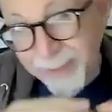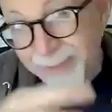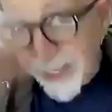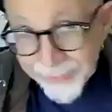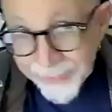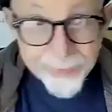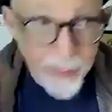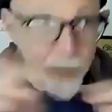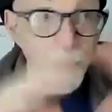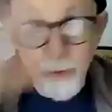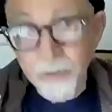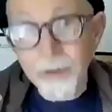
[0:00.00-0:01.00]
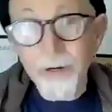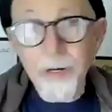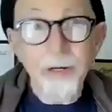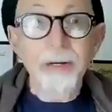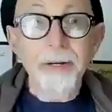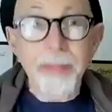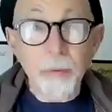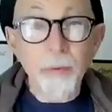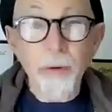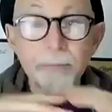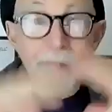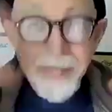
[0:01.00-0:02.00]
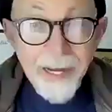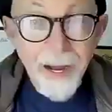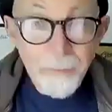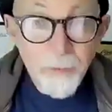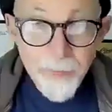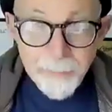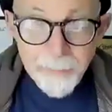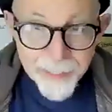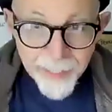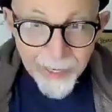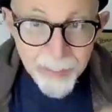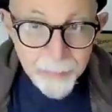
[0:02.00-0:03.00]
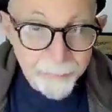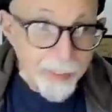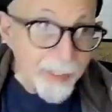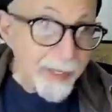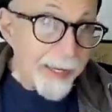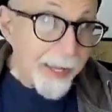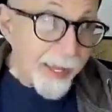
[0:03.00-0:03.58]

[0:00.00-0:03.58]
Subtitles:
but it's not like they wouldn't become who they became.